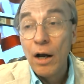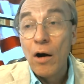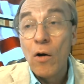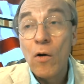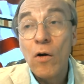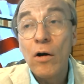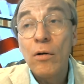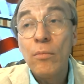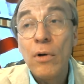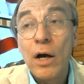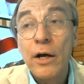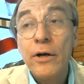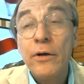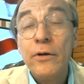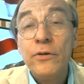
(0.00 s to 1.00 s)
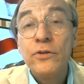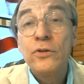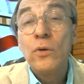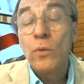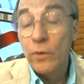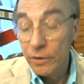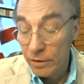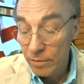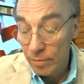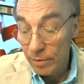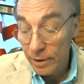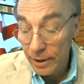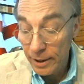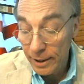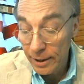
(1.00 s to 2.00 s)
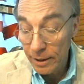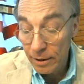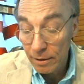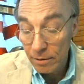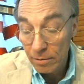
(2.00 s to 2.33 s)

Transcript: Our motto is going to be,